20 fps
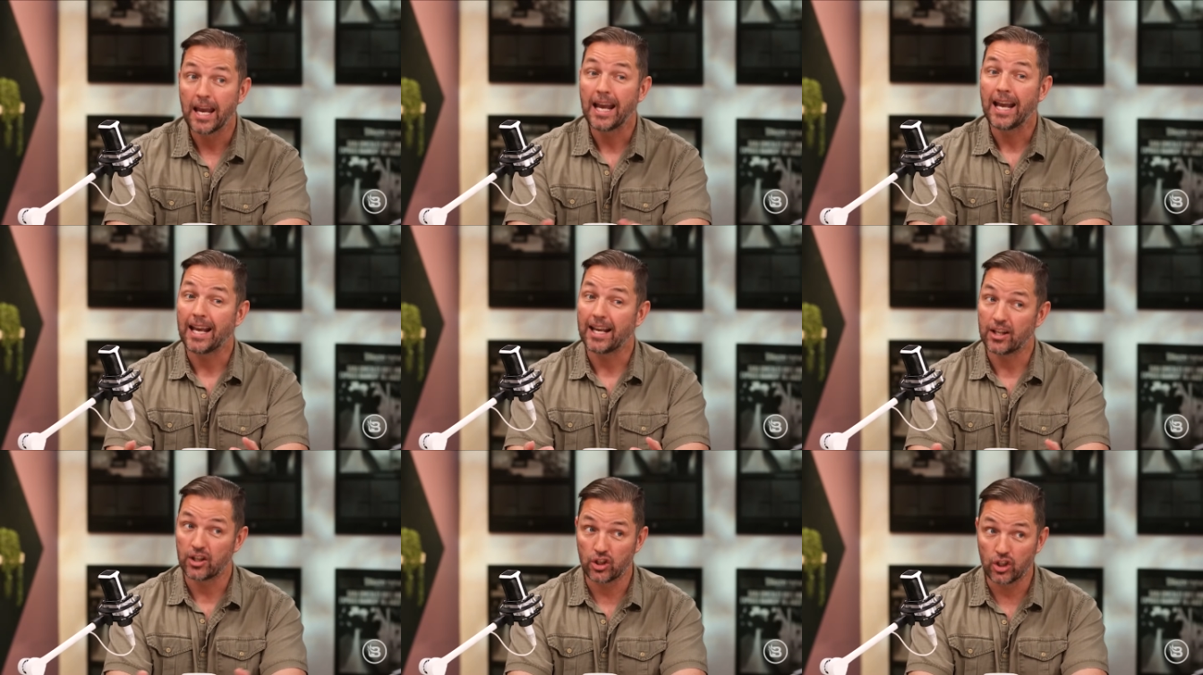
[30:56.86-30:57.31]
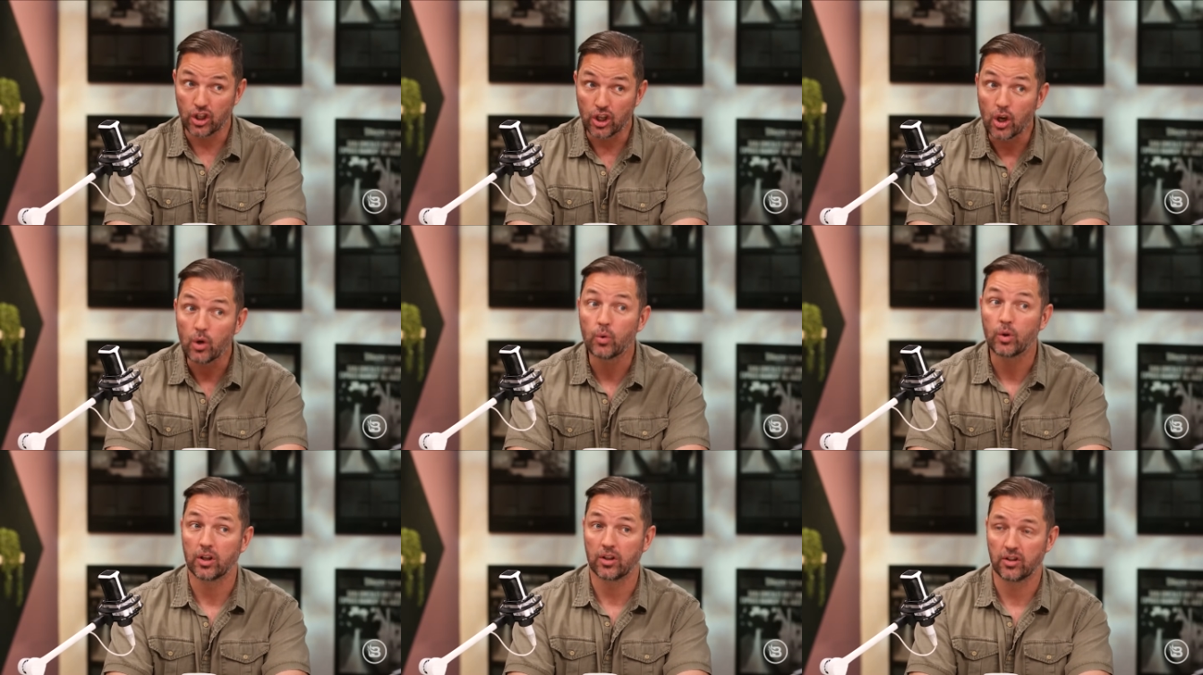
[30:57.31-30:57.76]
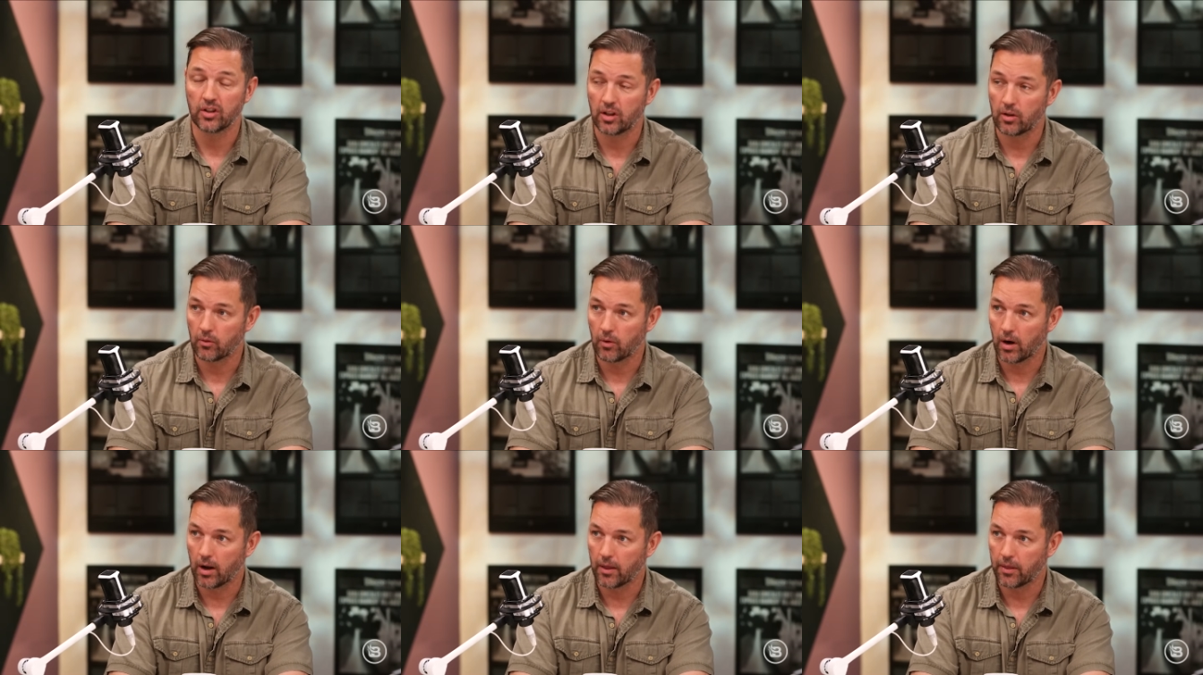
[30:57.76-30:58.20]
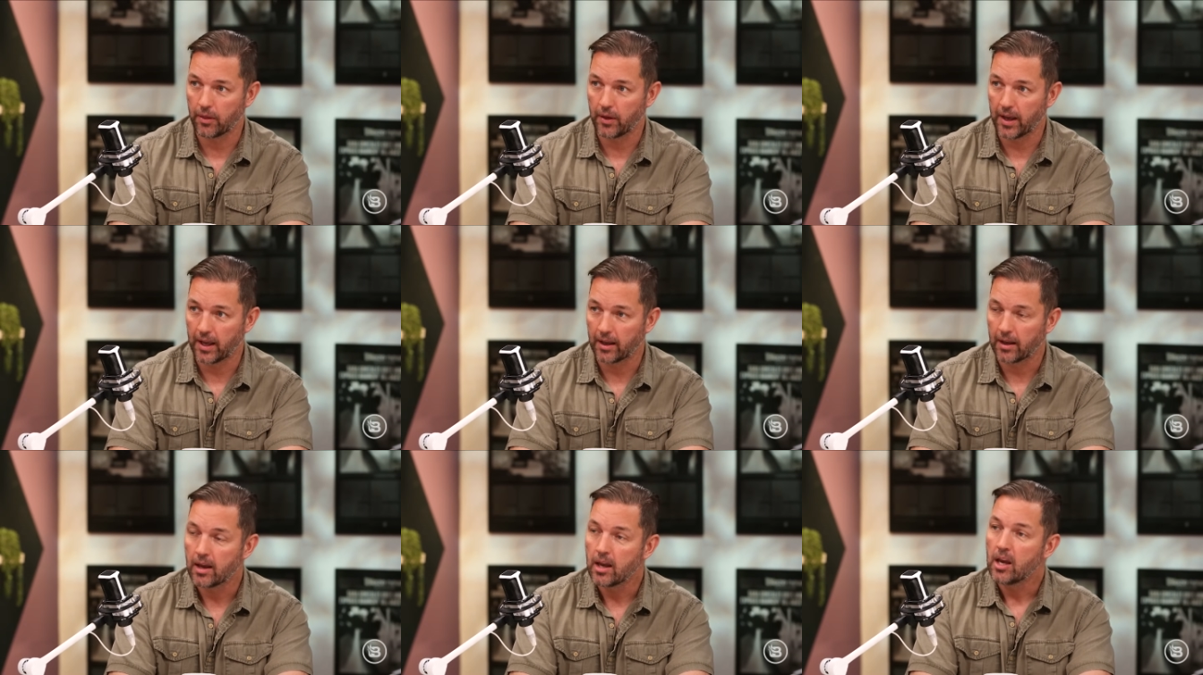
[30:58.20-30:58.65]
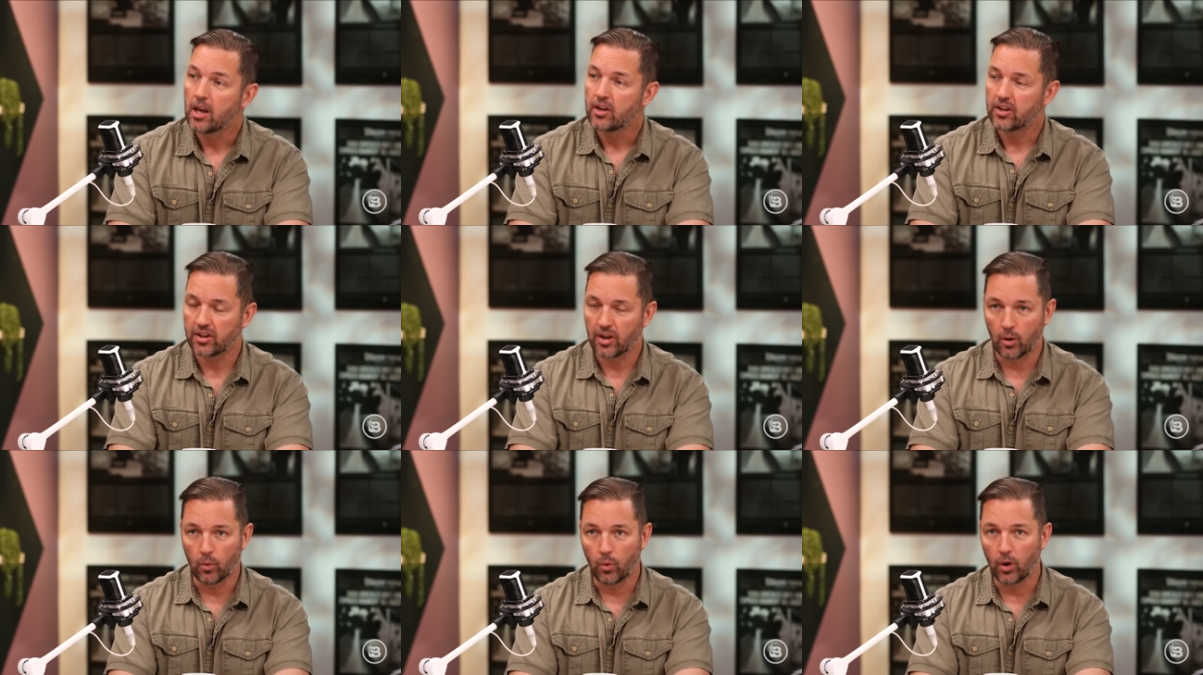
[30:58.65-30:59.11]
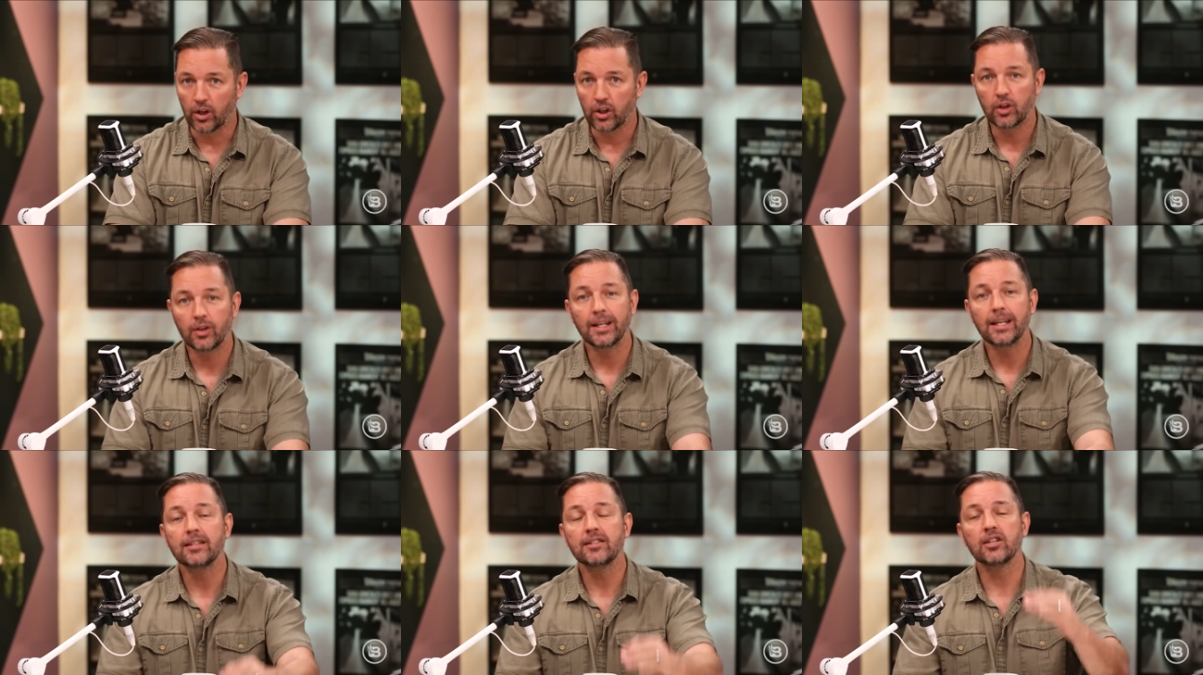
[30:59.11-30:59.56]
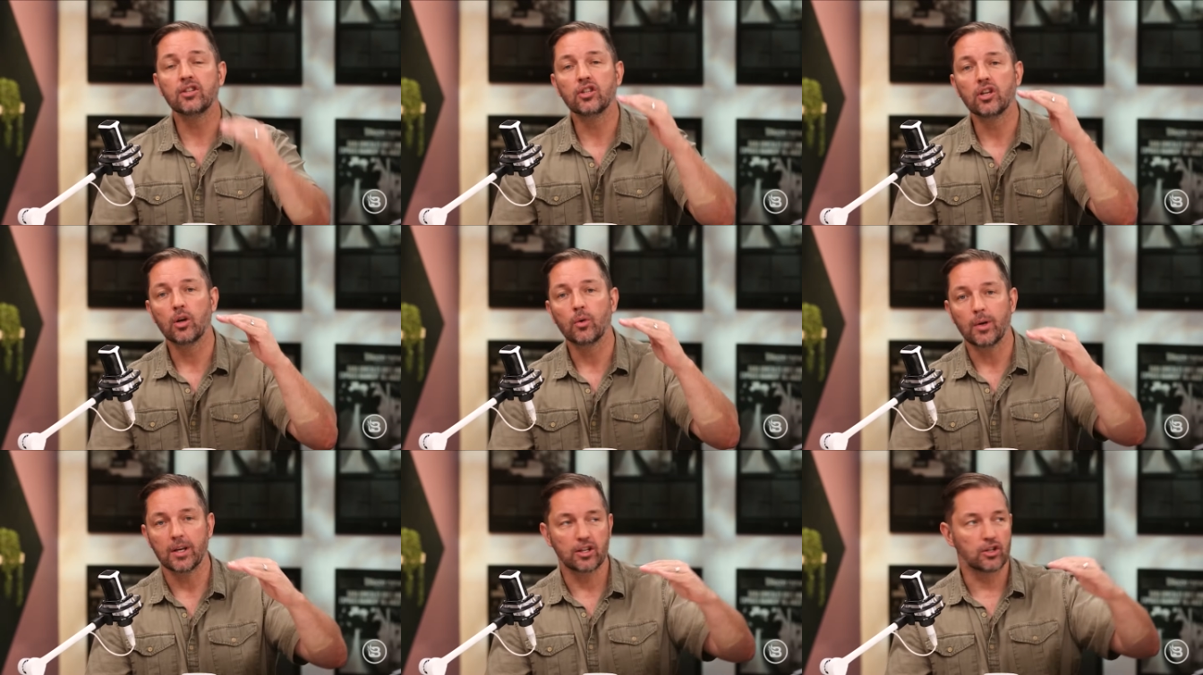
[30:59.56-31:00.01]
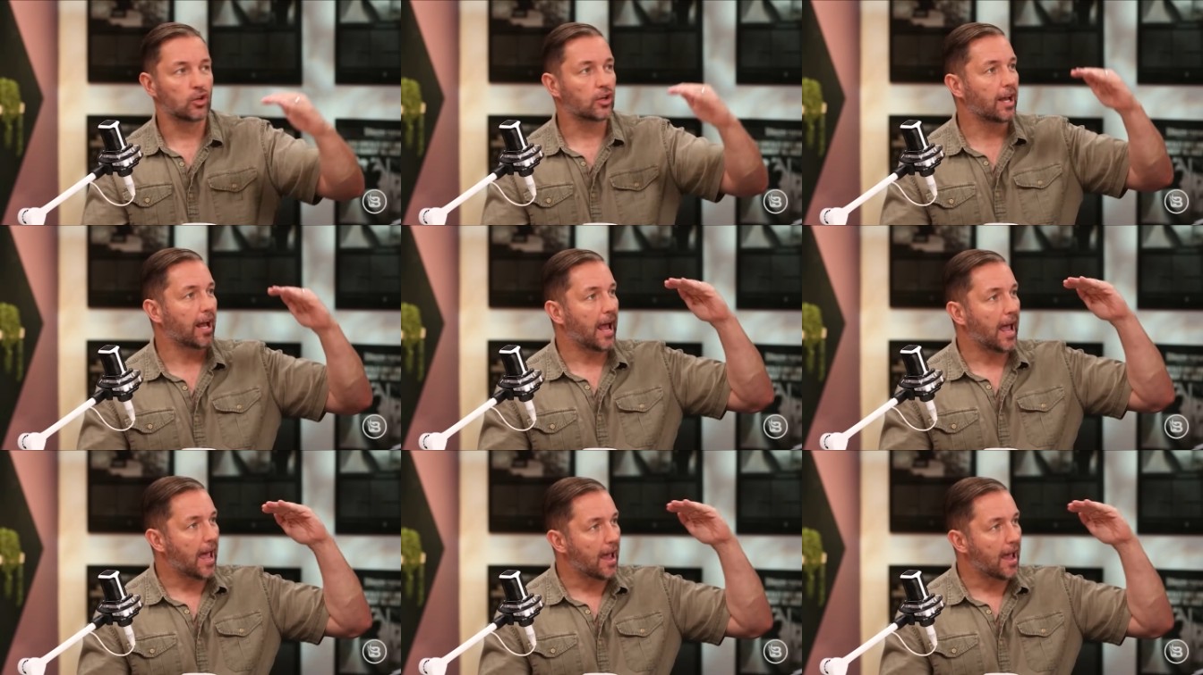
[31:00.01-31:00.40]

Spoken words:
is you can do the right thing. So what you need to do is look at